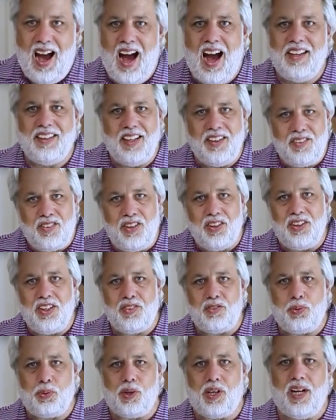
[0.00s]
And then to
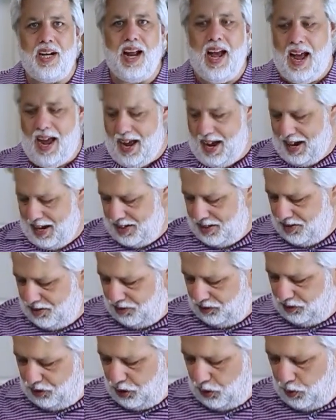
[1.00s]
this, we're gonna add
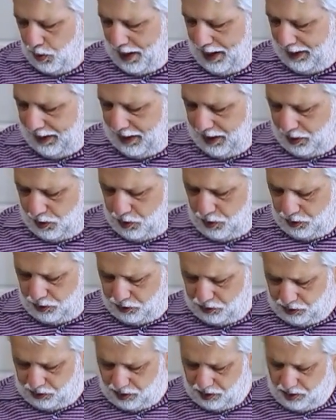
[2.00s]
2 egg
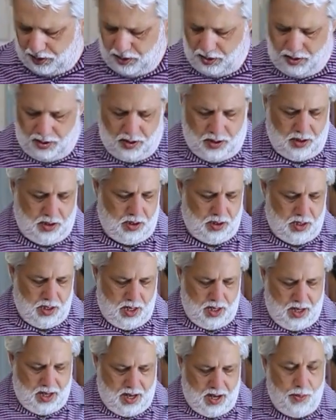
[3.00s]
yolks.
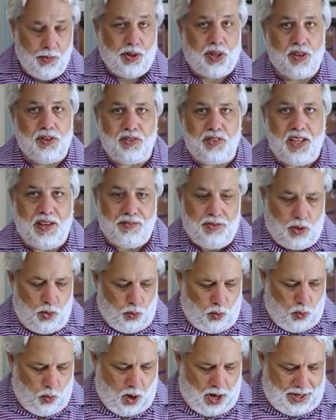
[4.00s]
We're gonna save the
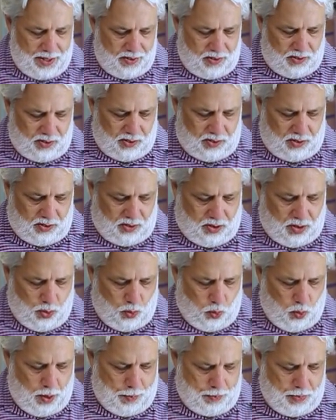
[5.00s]
whites to
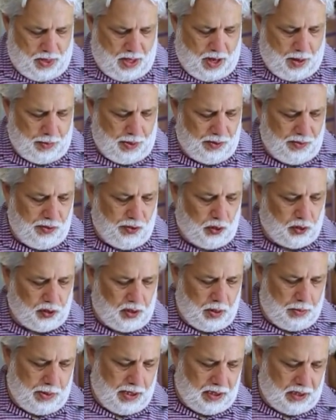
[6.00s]
whip them and fold
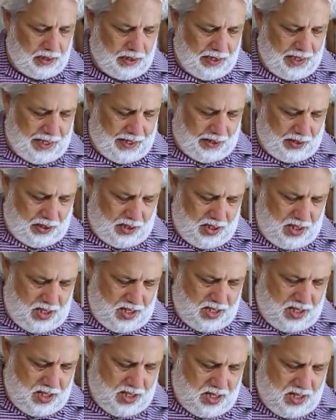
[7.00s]
them in
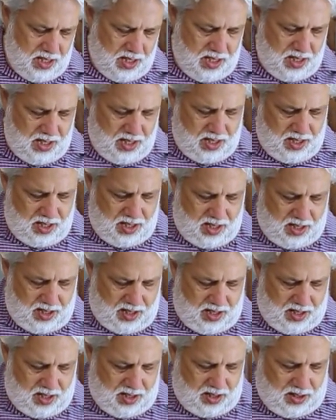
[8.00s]
later.
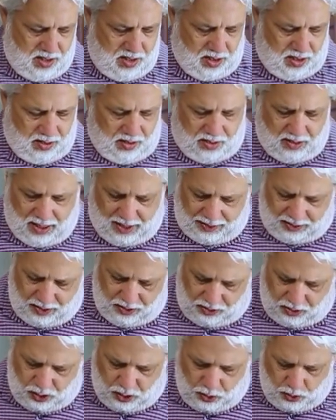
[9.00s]
So let's take the
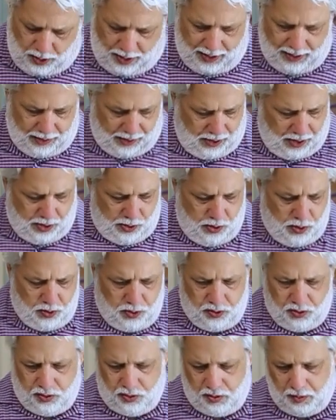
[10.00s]
2 egg
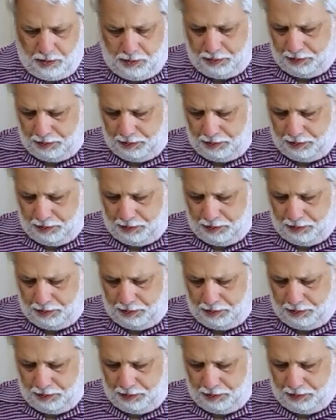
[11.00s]
yolks.